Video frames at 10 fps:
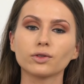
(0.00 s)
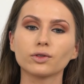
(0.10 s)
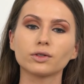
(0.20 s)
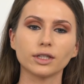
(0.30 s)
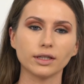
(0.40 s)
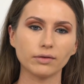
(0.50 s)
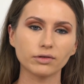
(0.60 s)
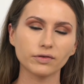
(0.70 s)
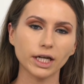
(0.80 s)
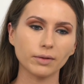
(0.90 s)
To set
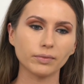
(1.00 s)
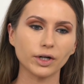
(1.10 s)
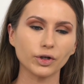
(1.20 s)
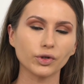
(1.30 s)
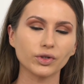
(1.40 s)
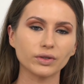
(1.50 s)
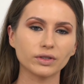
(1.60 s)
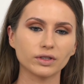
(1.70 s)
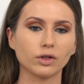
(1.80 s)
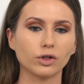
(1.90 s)
everything up, Mario used
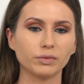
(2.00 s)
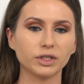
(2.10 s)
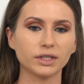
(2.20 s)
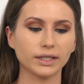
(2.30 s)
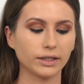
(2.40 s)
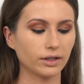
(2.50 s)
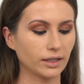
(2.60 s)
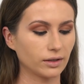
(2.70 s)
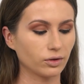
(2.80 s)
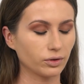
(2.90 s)
Laura Mercier
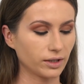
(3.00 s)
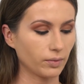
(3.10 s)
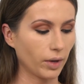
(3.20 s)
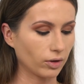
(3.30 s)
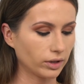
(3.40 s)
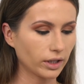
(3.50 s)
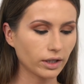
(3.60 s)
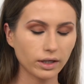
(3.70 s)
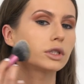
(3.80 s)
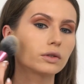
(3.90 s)
translucent powder.
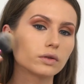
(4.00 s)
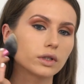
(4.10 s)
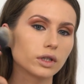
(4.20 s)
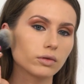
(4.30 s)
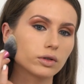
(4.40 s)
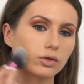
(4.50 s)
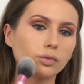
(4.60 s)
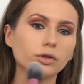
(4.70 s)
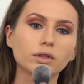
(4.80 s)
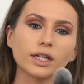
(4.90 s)
You really want to
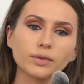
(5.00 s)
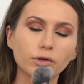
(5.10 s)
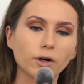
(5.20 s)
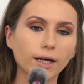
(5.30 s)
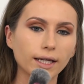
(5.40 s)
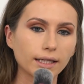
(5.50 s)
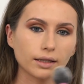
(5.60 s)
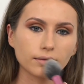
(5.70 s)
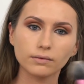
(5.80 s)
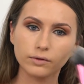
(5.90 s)
put that product
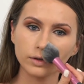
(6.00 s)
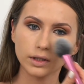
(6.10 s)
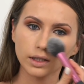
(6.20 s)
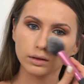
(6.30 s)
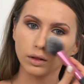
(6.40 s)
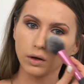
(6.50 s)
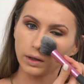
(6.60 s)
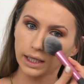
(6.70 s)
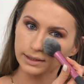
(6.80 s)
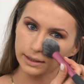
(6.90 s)
in for that
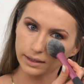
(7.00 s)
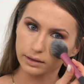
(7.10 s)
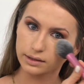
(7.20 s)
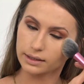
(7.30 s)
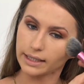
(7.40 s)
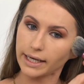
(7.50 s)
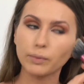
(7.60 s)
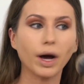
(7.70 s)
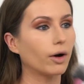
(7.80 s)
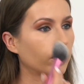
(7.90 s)
long-lasting staying
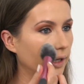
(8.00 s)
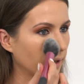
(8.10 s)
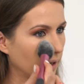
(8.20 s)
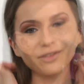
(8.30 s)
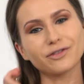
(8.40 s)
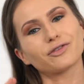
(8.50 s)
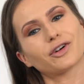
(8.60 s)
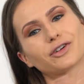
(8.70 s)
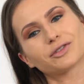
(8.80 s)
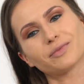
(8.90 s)
power. And of
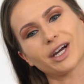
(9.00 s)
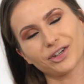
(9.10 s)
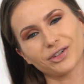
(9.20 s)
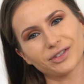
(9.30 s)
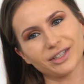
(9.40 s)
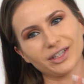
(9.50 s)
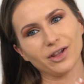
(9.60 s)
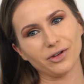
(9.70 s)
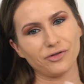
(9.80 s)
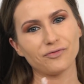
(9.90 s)
course, Mario did a
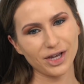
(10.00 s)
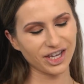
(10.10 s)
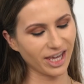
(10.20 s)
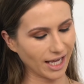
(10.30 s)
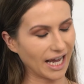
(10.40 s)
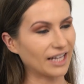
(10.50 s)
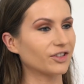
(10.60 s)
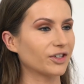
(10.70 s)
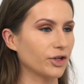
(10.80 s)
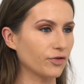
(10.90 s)
lot of baking
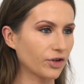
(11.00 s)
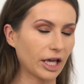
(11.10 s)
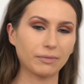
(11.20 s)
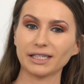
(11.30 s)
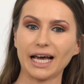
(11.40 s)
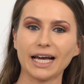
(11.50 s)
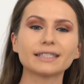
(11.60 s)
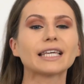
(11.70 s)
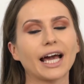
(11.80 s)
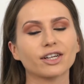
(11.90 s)
underneath Kim's
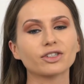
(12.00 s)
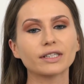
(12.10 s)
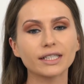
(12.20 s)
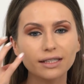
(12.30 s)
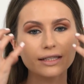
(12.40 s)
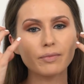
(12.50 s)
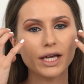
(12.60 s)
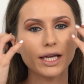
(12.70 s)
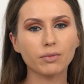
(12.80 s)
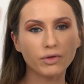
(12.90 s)
eyes. He actually did the
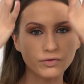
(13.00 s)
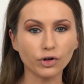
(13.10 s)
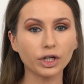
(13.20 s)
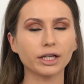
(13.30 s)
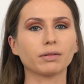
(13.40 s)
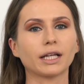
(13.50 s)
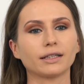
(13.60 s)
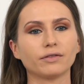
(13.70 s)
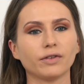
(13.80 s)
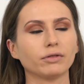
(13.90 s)
baking before he applied
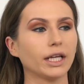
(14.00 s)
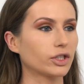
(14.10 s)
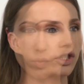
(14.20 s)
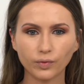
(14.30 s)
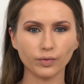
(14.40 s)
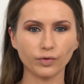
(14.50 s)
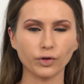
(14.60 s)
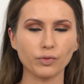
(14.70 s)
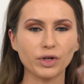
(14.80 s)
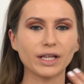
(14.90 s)
the foundation.
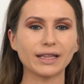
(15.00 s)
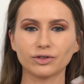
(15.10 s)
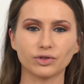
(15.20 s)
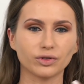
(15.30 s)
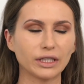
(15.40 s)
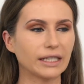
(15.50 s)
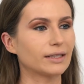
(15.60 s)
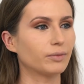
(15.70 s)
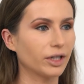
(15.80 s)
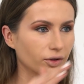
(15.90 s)
For me, naturally,
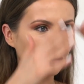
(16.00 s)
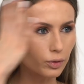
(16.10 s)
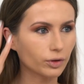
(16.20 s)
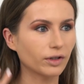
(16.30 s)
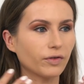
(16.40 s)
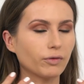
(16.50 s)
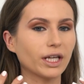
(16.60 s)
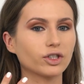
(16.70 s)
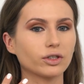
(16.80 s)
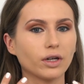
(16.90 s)
it's better to put the
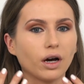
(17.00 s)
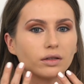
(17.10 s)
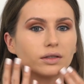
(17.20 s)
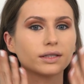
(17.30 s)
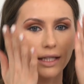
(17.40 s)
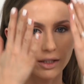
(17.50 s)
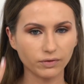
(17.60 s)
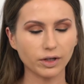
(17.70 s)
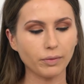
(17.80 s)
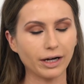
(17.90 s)
foundation on, set it
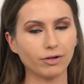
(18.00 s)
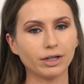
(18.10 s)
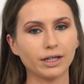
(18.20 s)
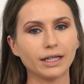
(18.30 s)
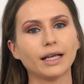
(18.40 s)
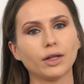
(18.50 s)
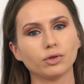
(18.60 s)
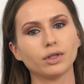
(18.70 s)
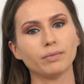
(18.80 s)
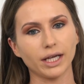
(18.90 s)
with the powder, and then
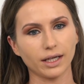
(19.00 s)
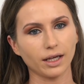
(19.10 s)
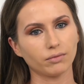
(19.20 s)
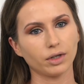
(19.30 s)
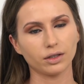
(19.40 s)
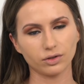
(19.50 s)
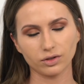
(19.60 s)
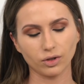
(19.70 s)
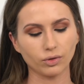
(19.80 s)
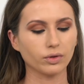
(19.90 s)
do the baking, but
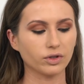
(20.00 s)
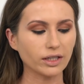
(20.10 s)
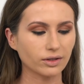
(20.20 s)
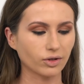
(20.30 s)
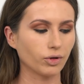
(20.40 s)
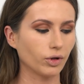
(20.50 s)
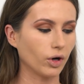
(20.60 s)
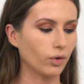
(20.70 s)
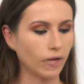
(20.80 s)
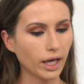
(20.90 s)
just so you
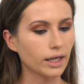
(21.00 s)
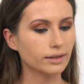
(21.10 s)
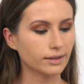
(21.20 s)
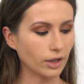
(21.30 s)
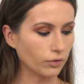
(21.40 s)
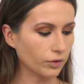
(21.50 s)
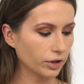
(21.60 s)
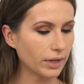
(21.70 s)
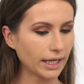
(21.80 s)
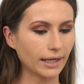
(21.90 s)
know. So for the
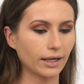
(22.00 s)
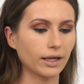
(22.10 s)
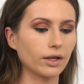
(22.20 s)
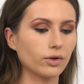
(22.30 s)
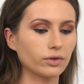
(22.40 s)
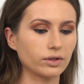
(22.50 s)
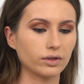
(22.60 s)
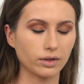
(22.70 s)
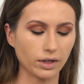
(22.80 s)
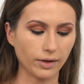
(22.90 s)
baking, he used
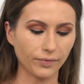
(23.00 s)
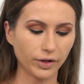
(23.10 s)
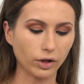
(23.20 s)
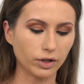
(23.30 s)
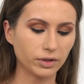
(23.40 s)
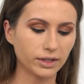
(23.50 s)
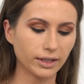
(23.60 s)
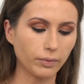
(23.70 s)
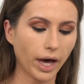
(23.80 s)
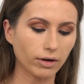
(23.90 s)
the Laura
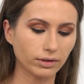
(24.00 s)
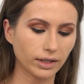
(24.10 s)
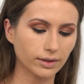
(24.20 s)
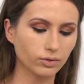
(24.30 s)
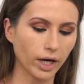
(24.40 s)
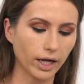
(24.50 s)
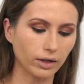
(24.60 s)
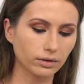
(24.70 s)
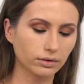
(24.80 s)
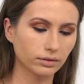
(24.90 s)
Mercier powder as well.